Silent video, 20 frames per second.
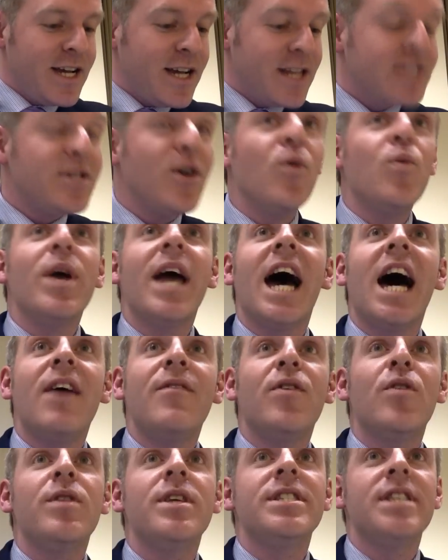So we have
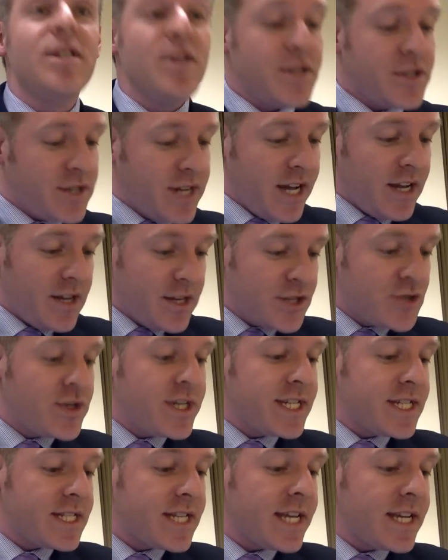all these
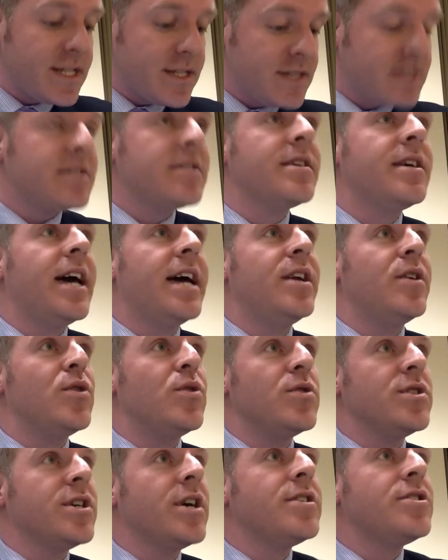illustrious saints in our
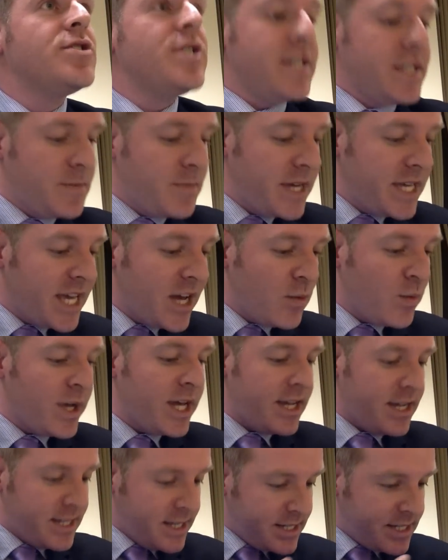own countries, but yet
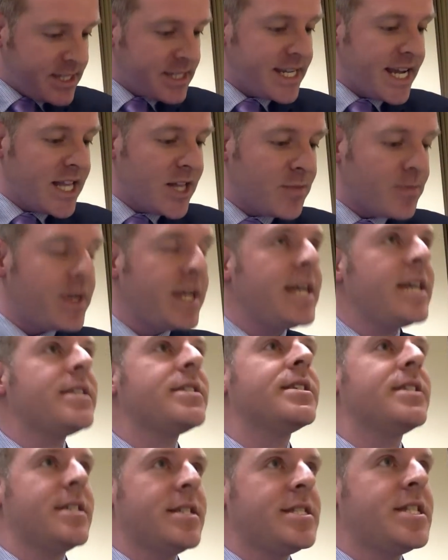we
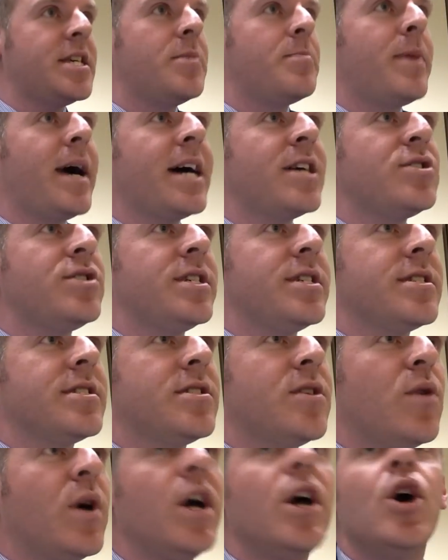celebrate St. Patrick.
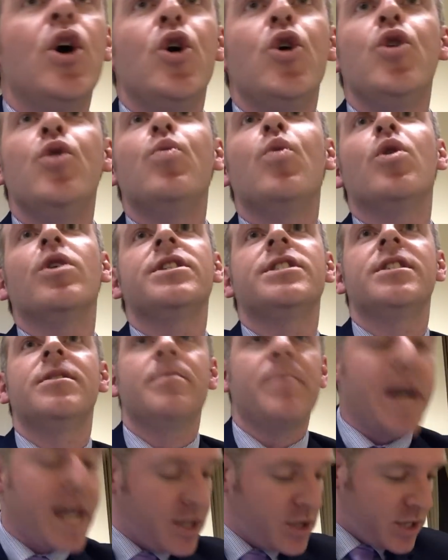So who was
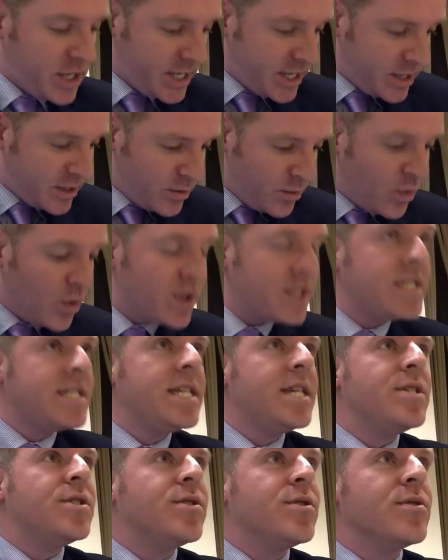St. Patrick and what did
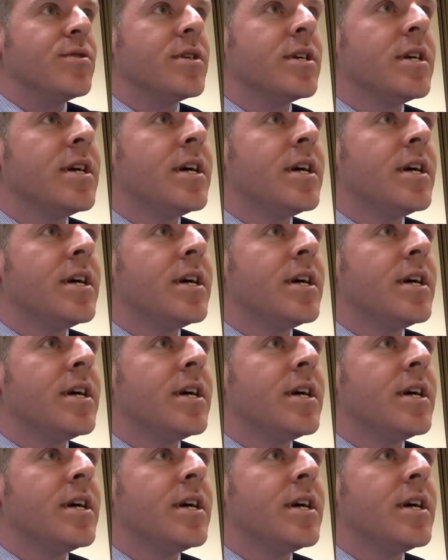he do?